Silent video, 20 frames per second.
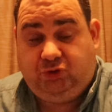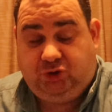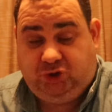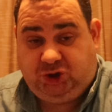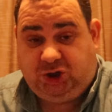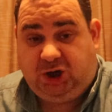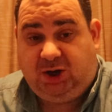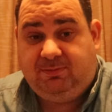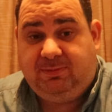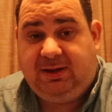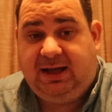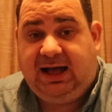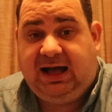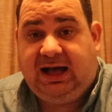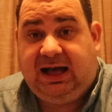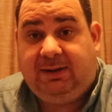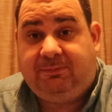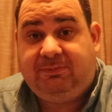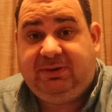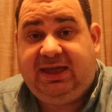job
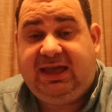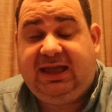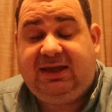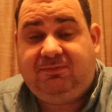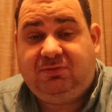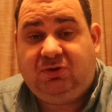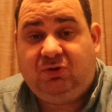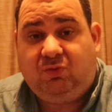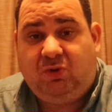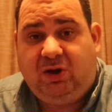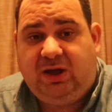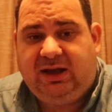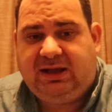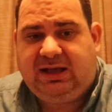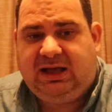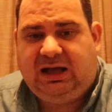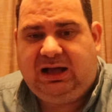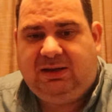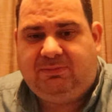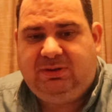up, keep the
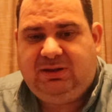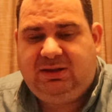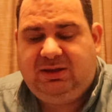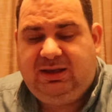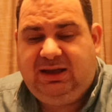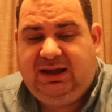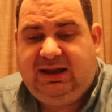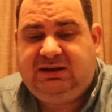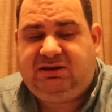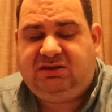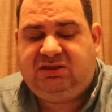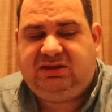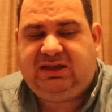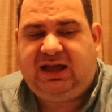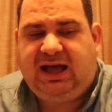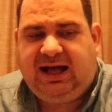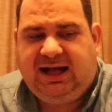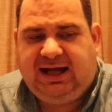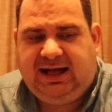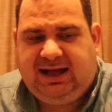work up. It's
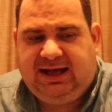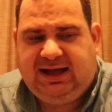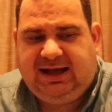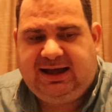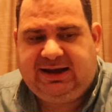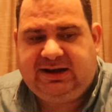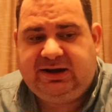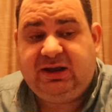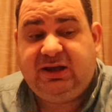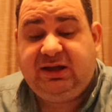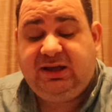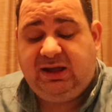hard,